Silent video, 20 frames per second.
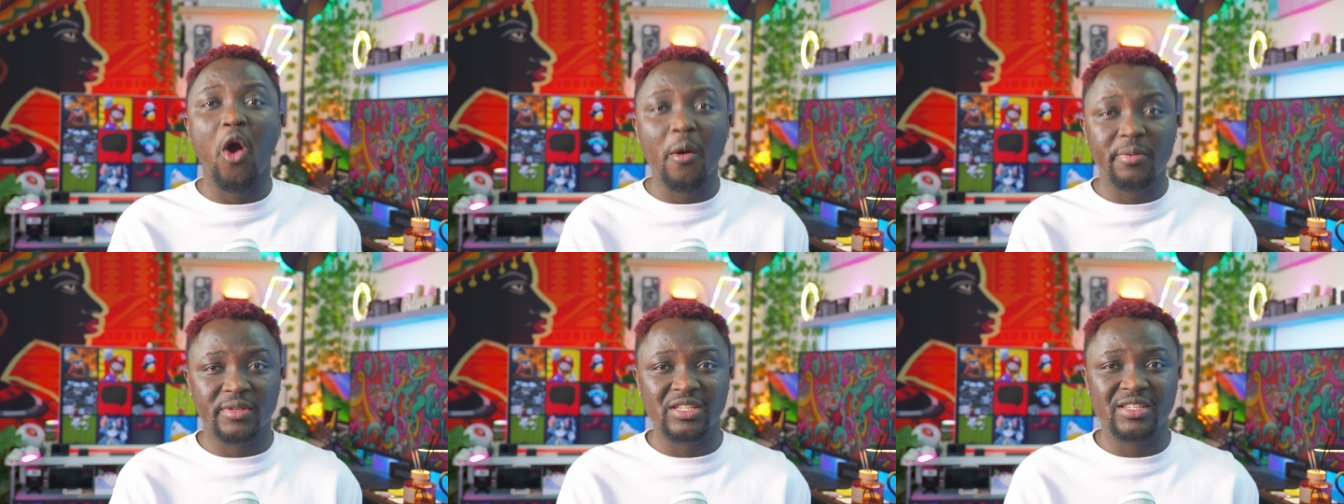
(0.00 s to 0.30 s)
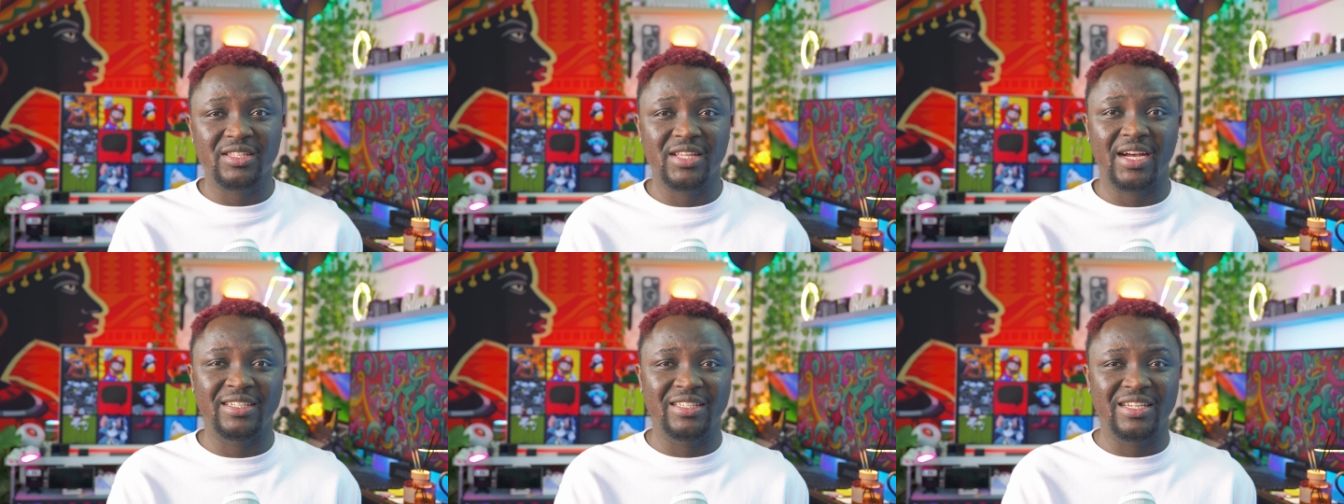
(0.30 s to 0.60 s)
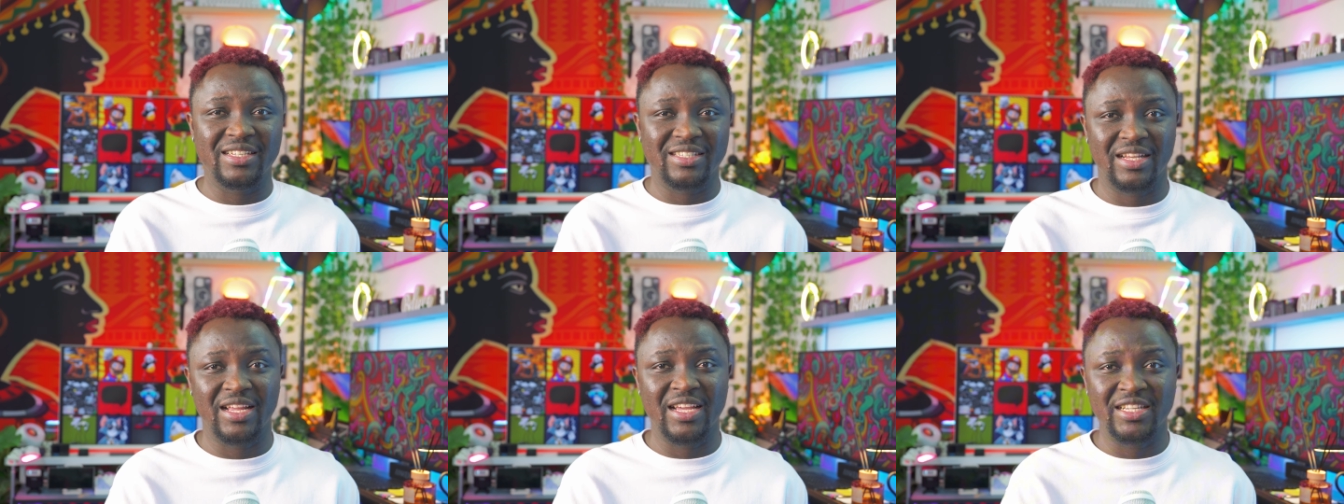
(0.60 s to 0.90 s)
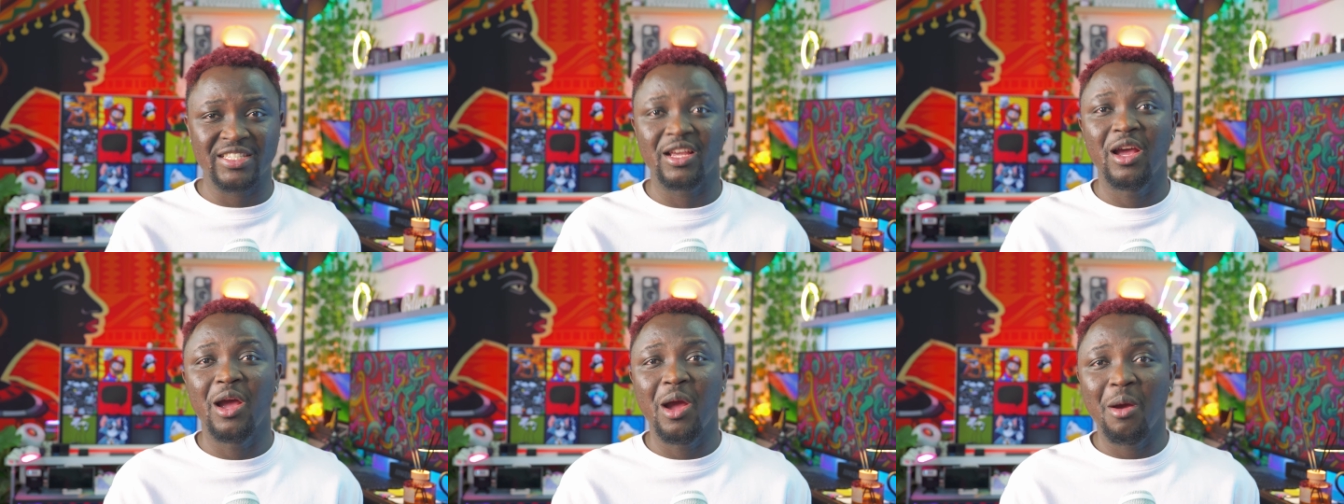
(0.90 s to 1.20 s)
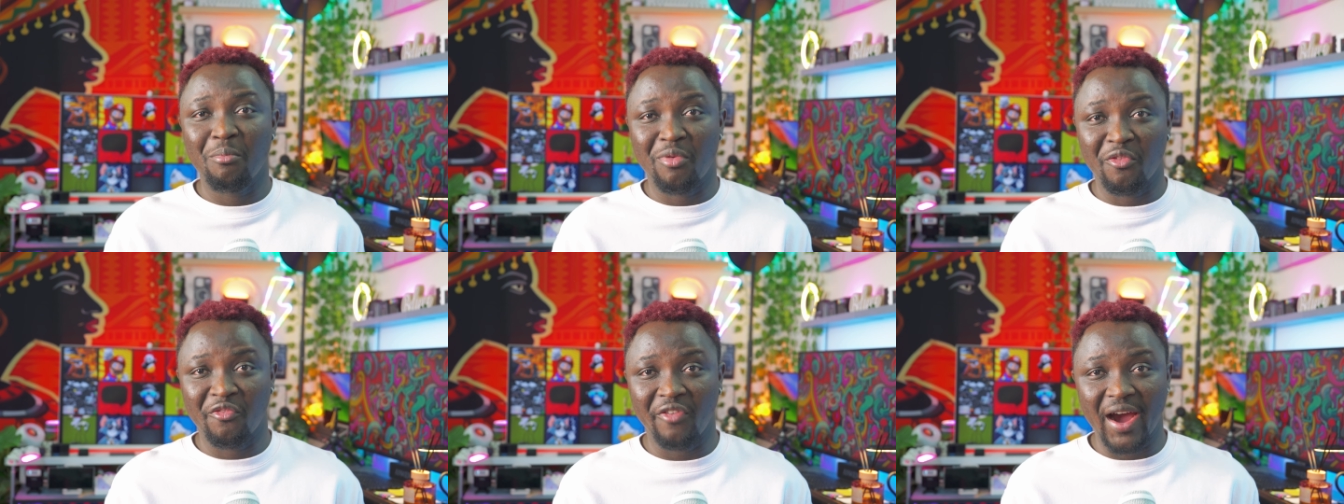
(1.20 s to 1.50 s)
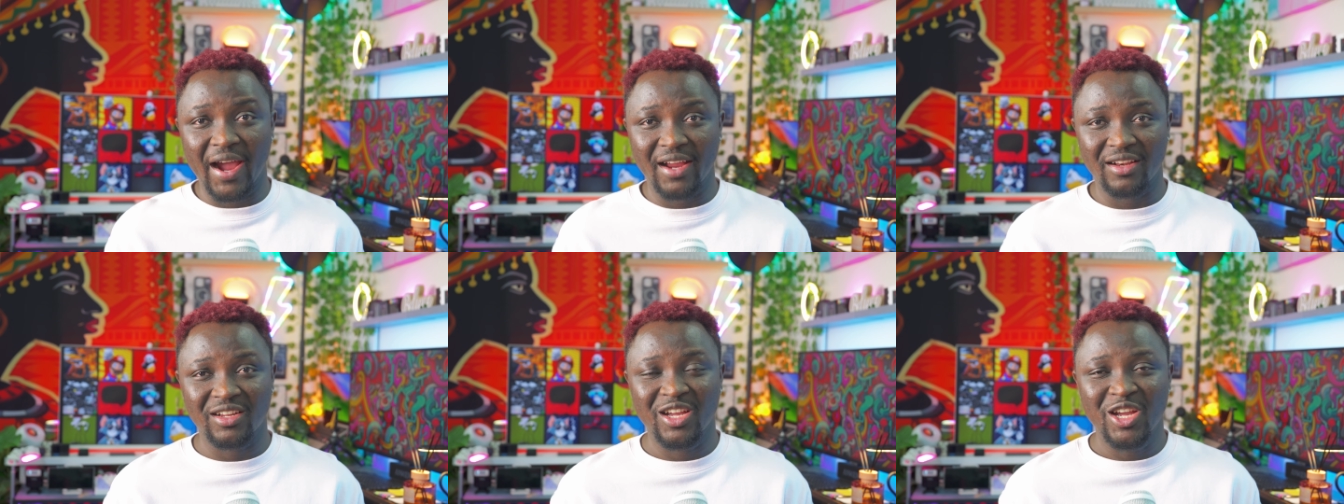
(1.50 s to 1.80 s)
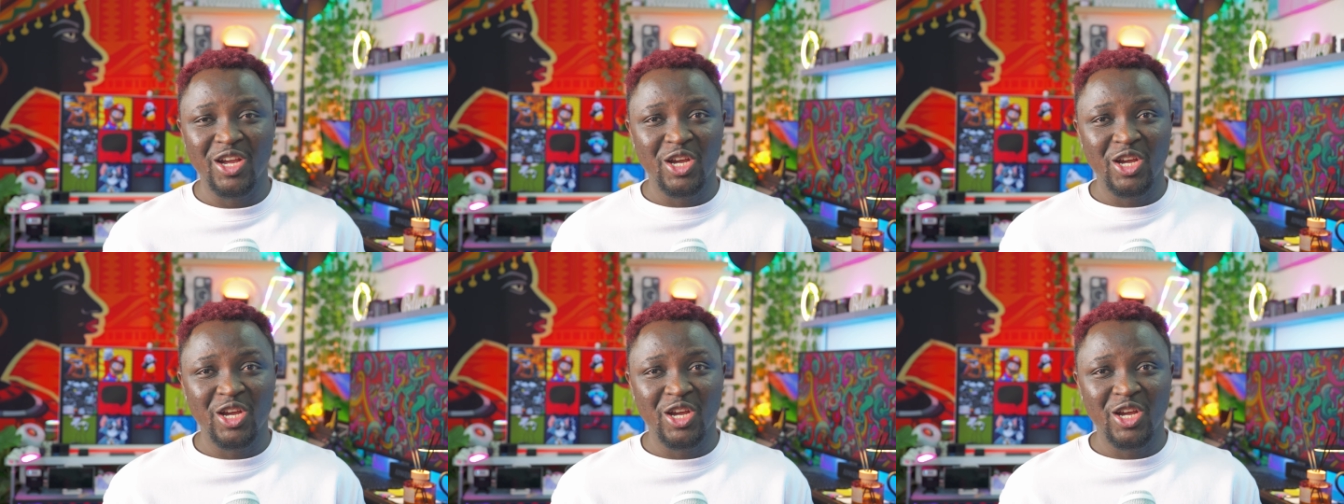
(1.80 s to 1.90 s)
optics that this lens provide.